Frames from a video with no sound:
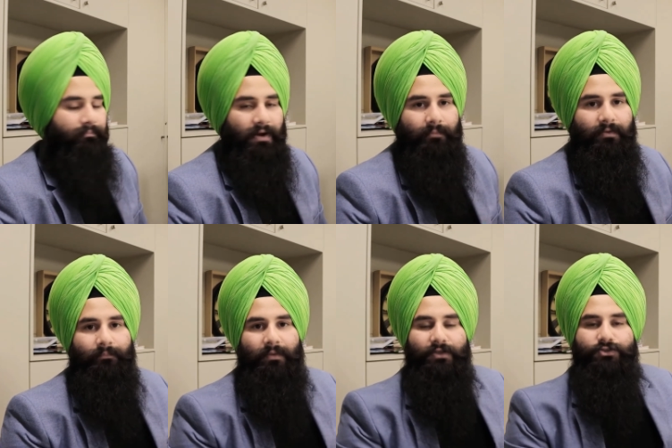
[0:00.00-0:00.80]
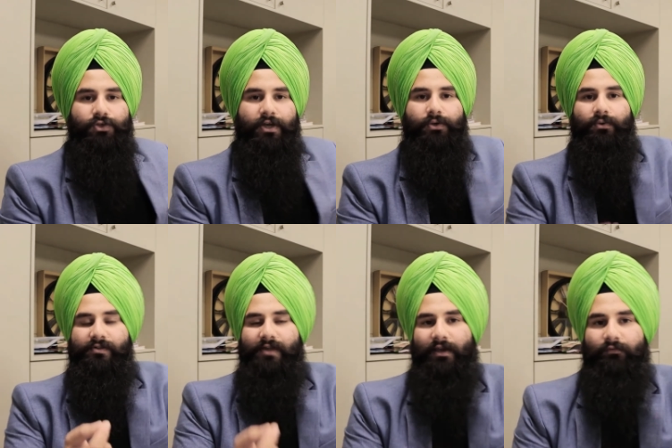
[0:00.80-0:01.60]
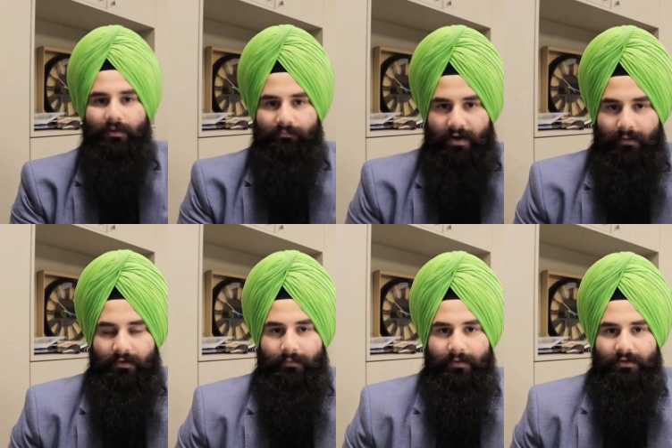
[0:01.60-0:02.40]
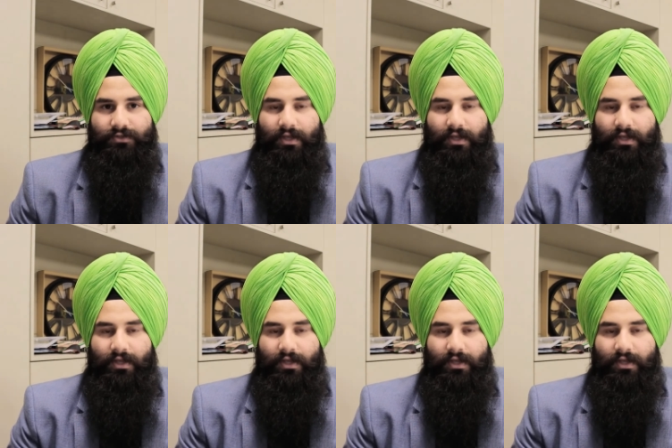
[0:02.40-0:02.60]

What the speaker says: Primary page, you need to assign one primary page.